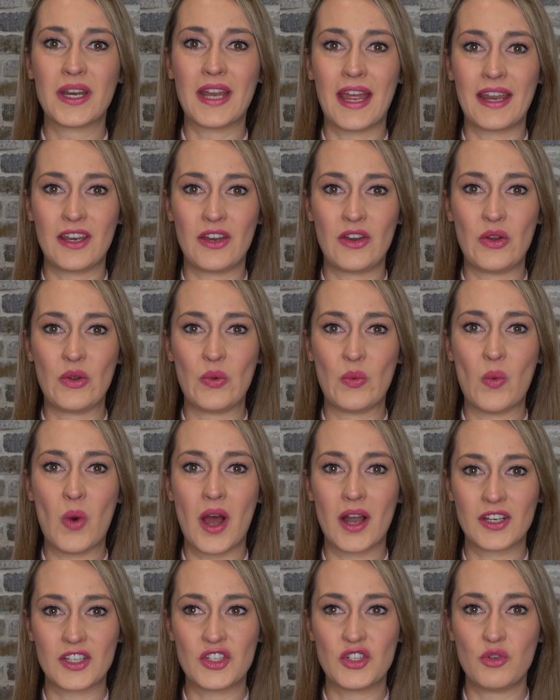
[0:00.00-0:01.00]
and you
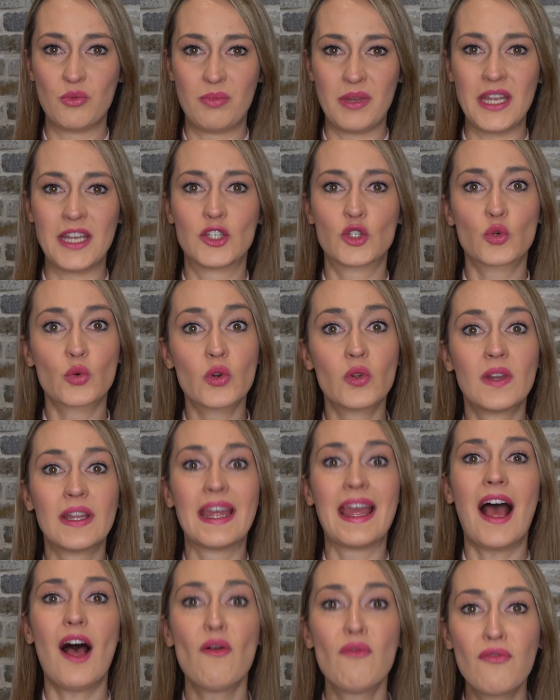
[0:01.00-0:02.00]
want to be truly
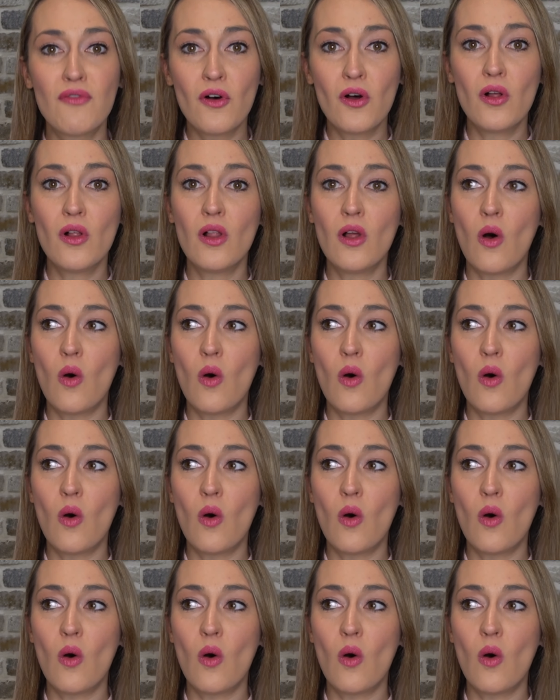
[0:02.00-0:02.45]
helpful,